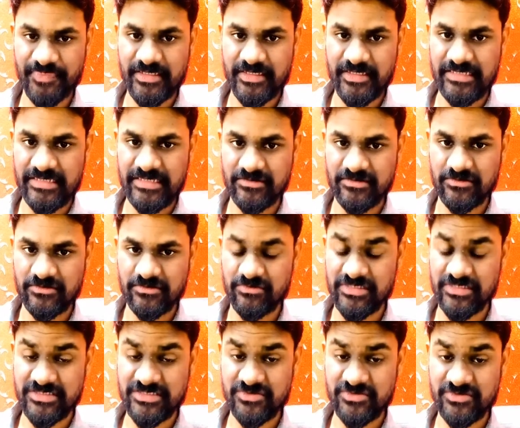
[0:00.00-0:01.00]
It
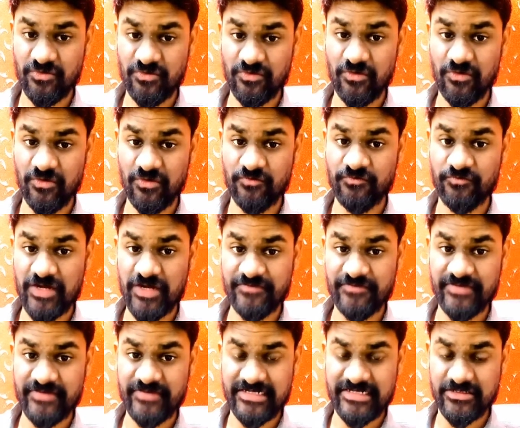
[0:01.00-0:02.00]
means what we
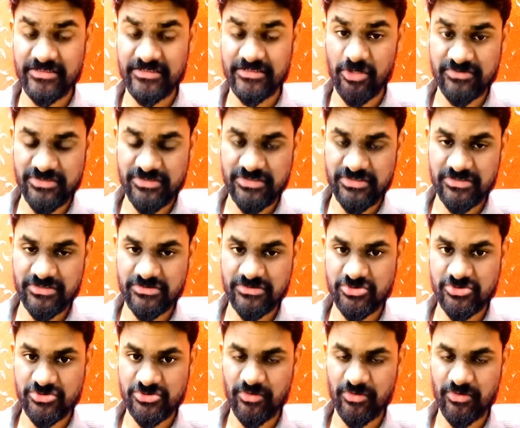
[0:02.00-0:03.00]
get in option
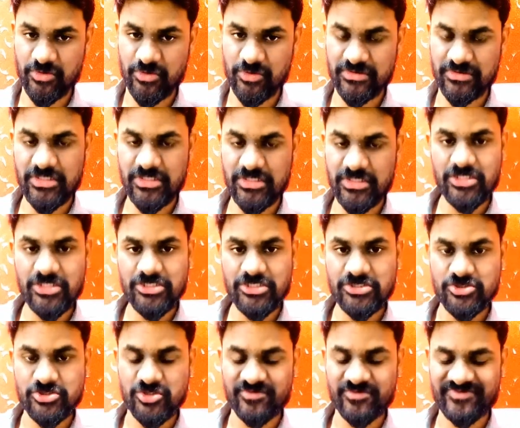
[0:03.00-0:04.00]
to promote.
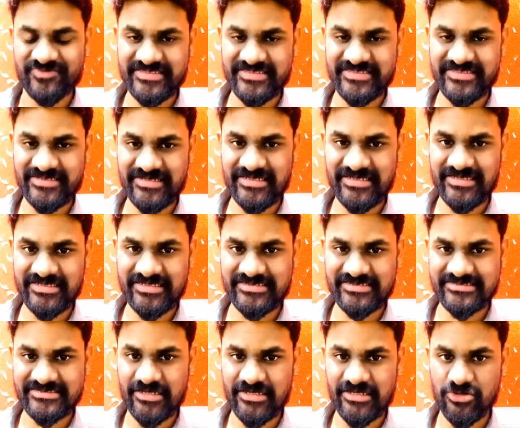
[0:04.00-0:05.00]
So basically
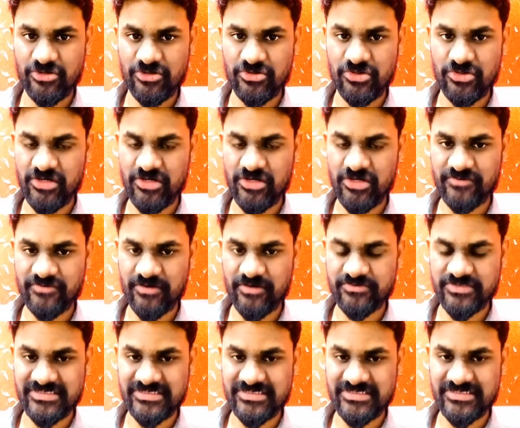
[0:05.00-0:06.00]
there are a lot of
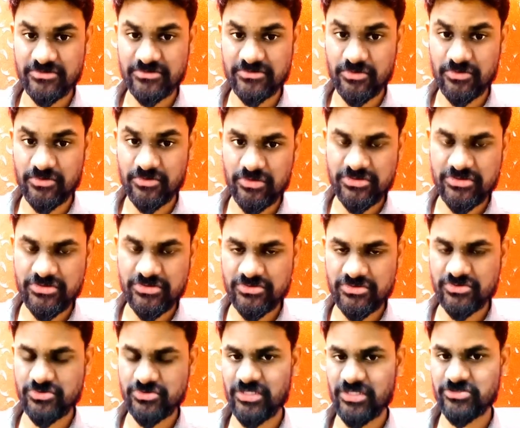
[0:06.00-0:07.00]
options as a goals.
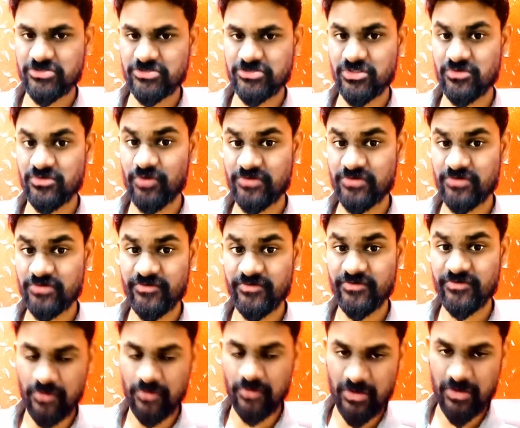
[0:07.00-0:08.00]
So actually what we
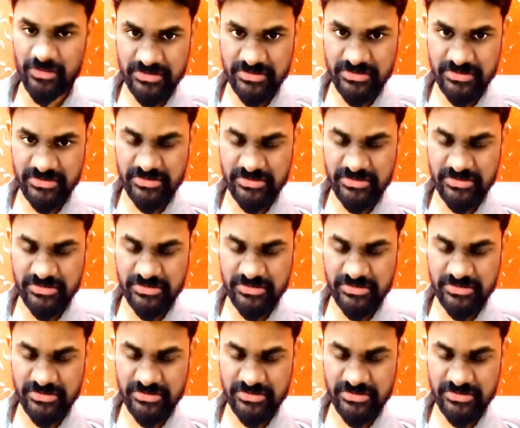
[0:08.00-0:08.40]
want